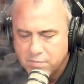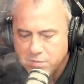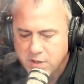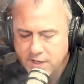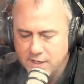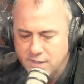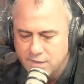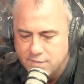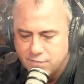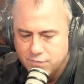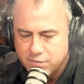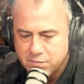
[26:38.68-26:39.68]
but
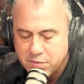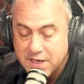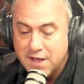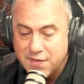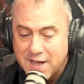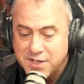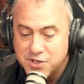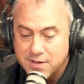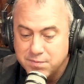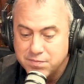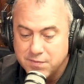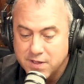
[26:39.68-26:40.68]
yeah, that
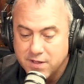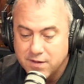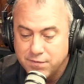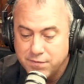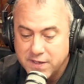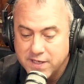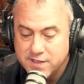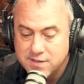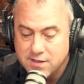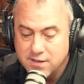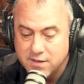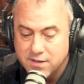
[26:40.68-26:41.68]
trip, Phoenix
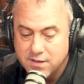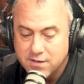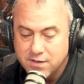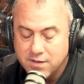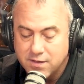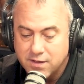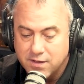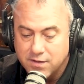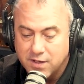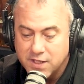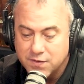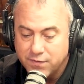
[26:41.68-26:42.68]
to
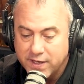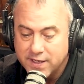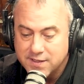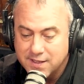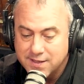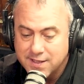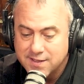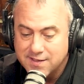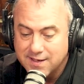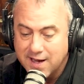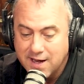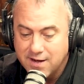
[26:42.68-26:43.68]
Las Vegas, I think it's
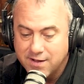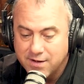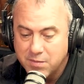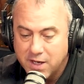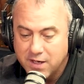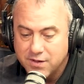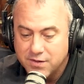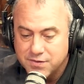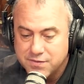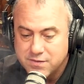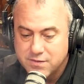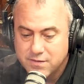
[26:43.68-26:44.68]
like 800
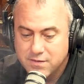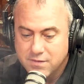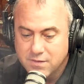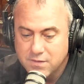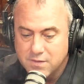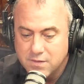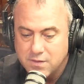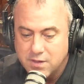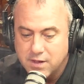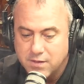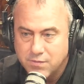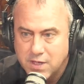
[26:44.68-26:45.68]
miles
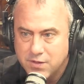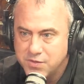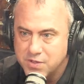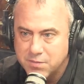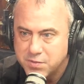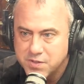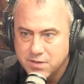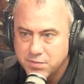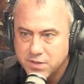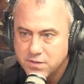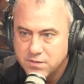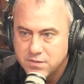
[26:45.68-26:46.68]
round trip or something.